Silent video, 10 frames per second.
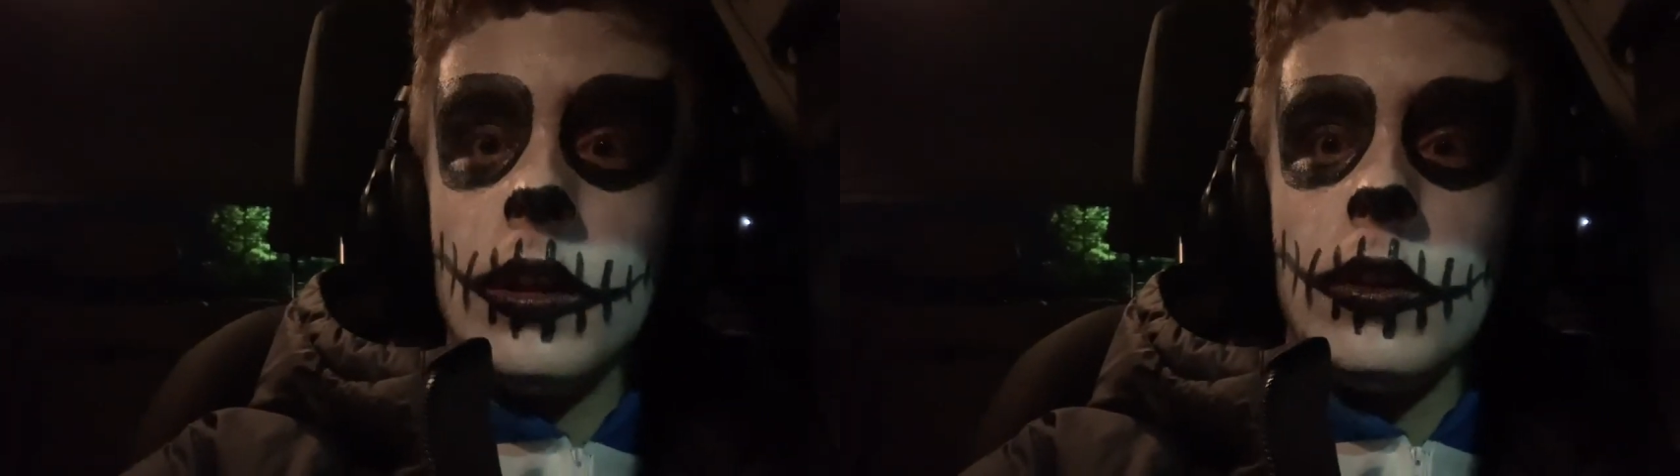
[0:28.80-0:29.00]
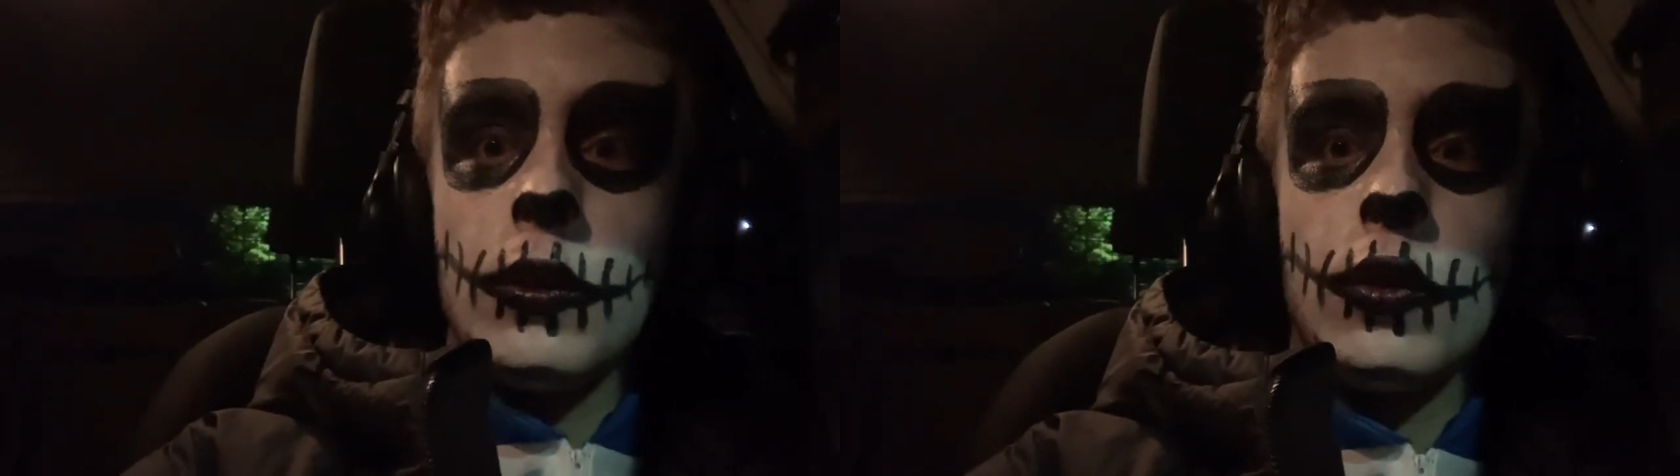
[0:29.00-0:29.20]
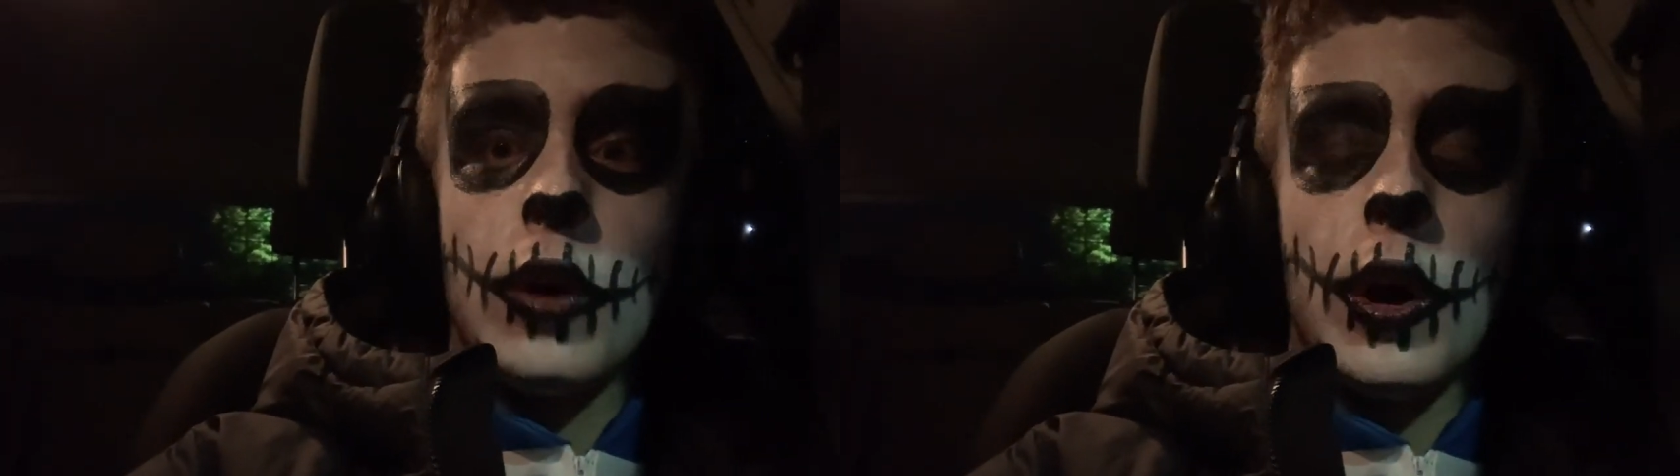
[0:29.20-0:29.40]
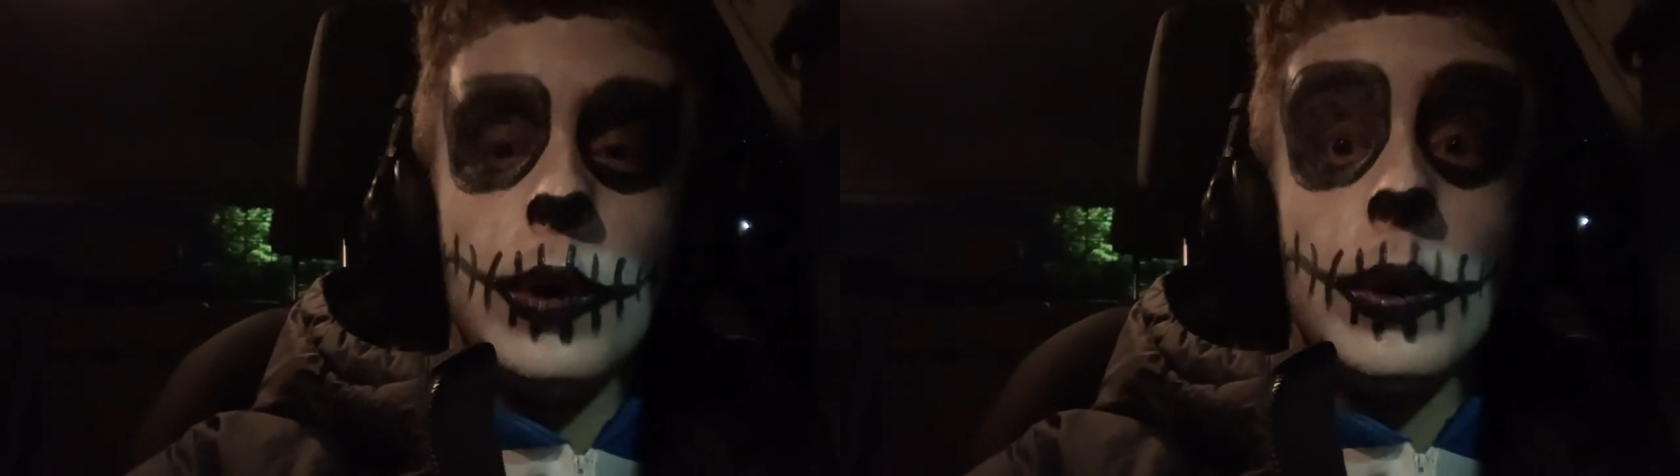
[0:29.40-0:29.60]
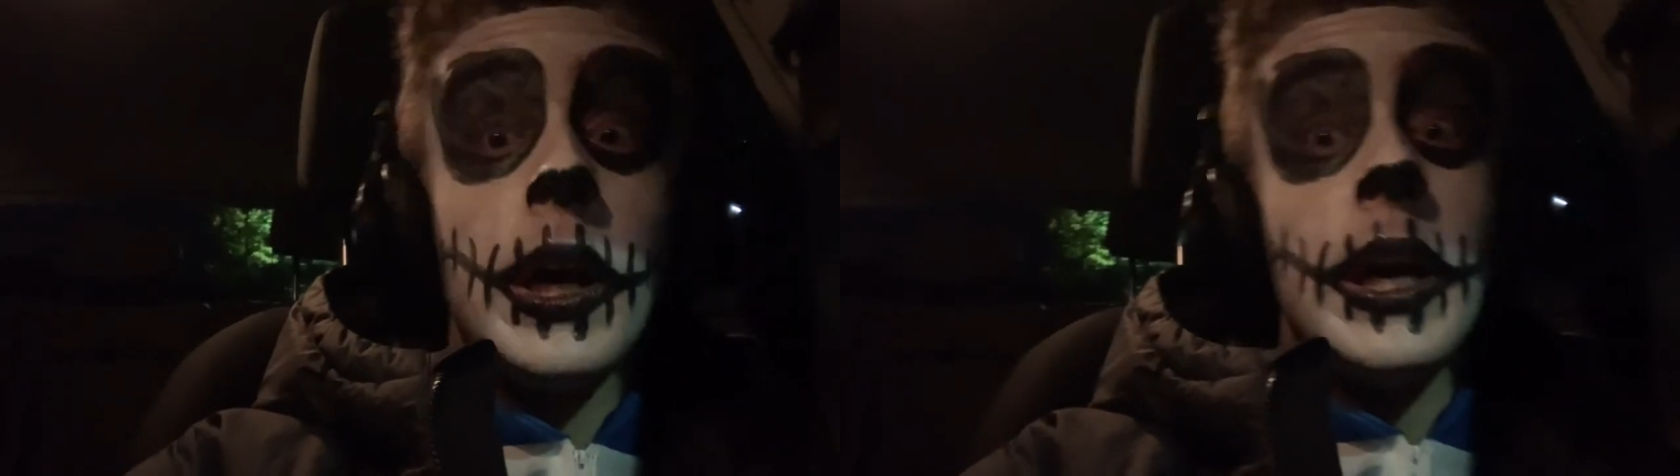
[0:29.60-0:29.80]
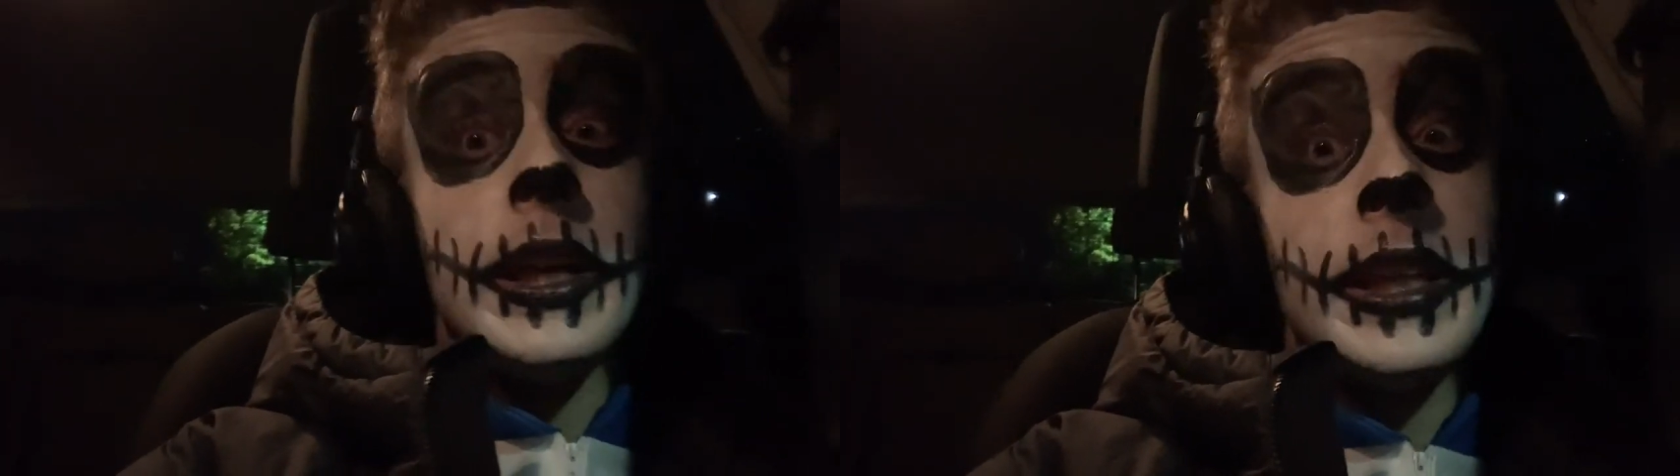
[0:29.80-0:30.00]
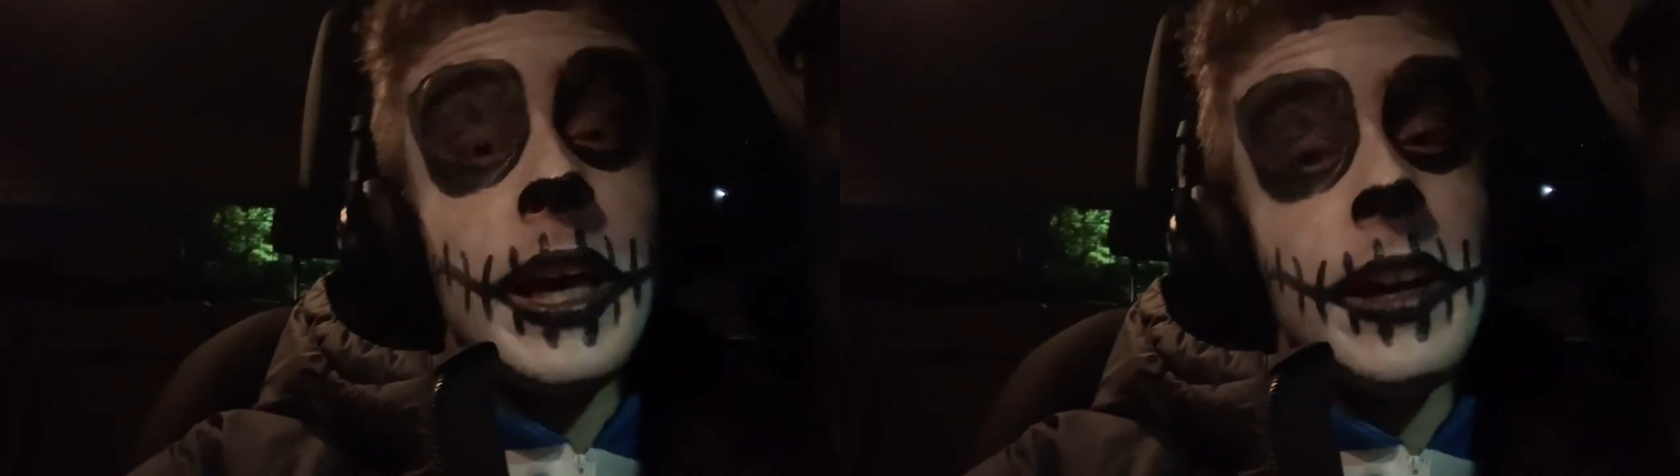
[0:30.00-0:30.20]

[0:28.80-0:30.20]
So, yeah,